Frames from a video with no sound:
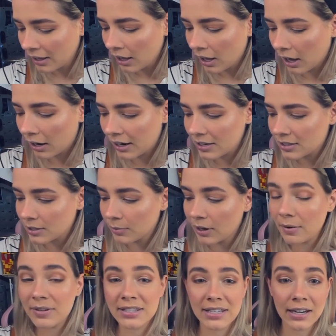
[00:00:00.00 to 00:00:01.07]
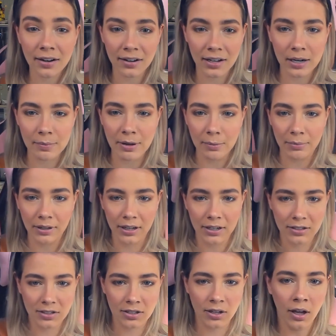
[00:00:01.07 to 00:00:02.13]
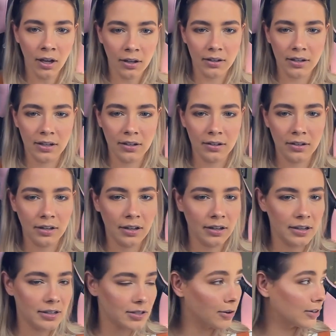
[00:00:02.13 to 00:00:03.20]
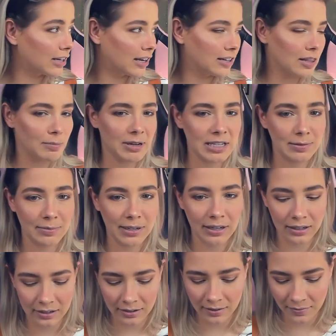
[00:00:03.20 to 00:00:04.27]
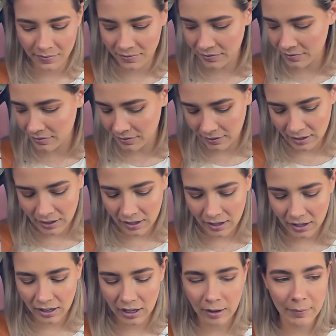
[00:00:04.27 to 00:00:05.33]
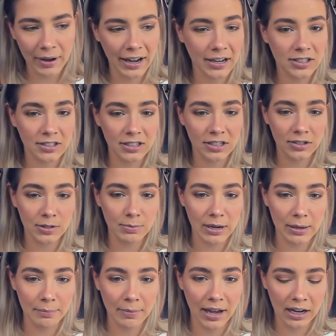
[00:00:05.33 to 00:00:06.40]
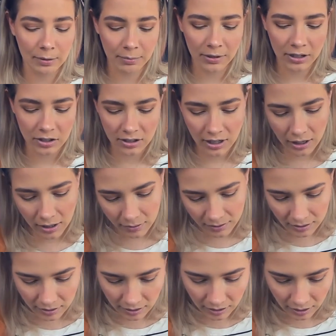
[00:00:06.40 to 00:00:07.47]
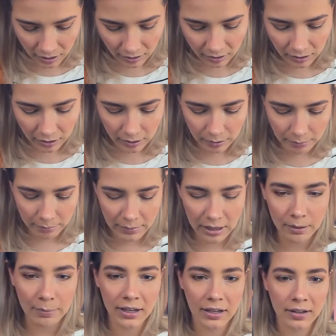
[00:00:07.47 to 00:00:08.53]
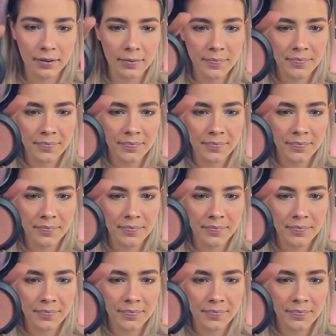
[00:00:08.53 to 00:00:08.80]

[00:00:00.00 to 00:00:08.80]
Alright, so what I was saying earlier about blush, he's going down to the basement again. I actually use my MAC blush now in the color Melba.